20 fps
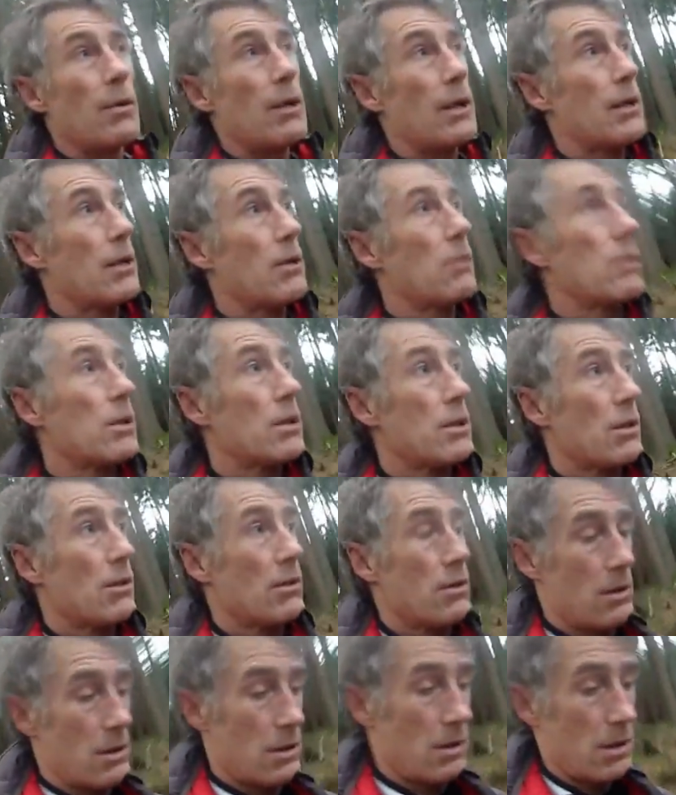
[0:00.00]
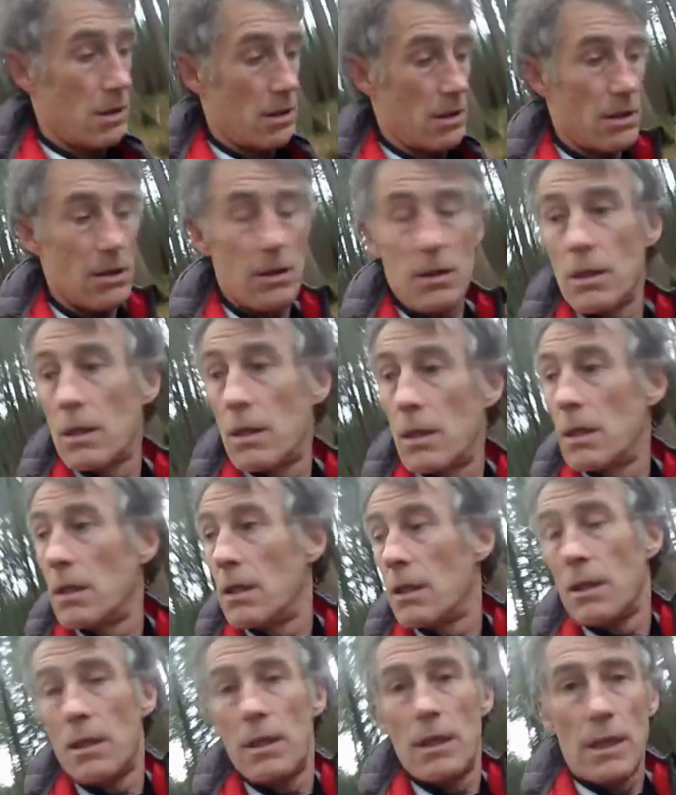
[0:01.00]
But I don't want to
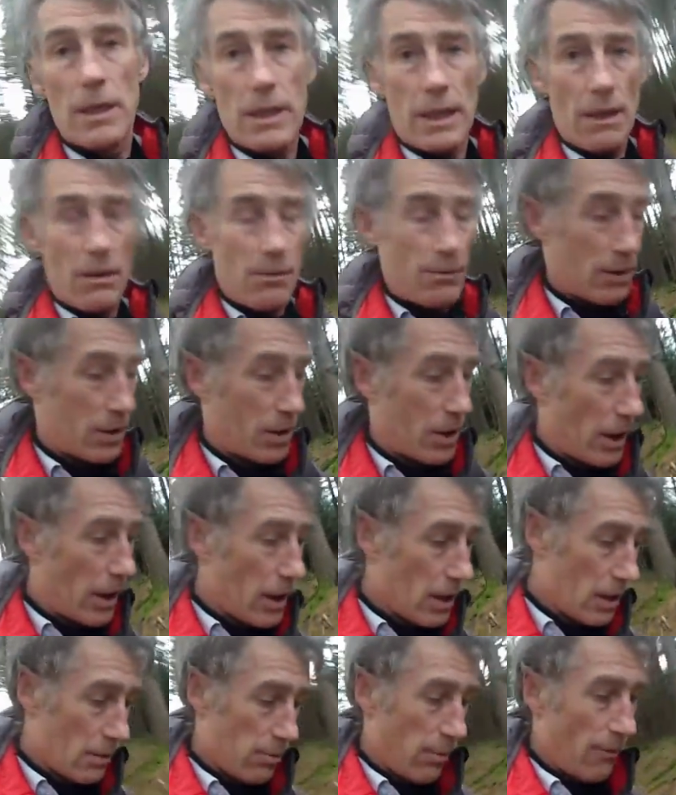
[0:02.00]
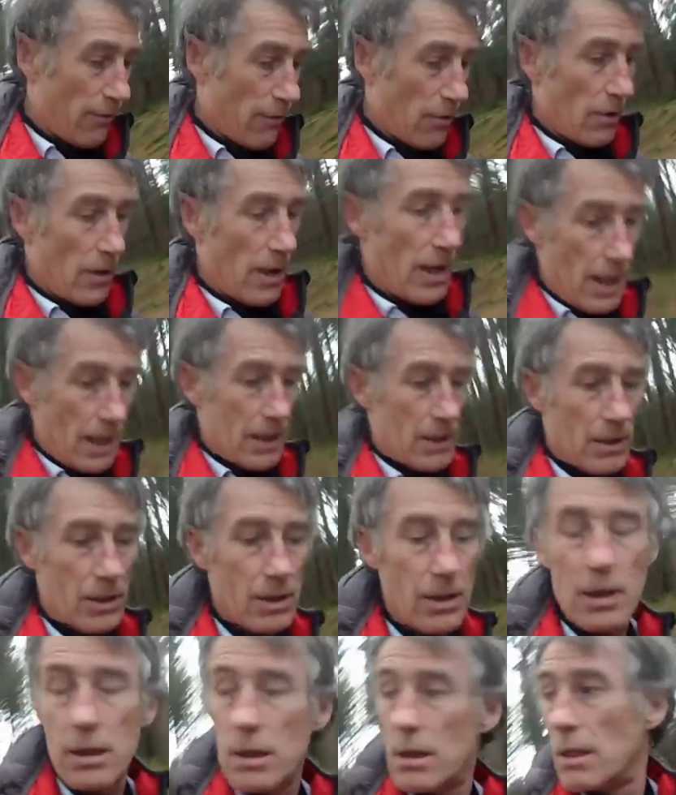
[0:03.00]
count my chickens before they're
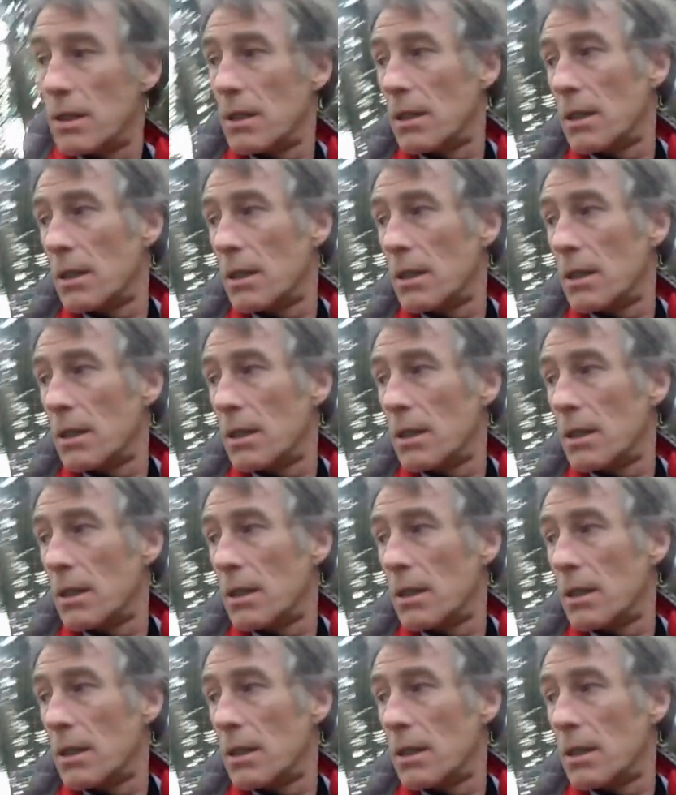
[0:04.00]
hatched,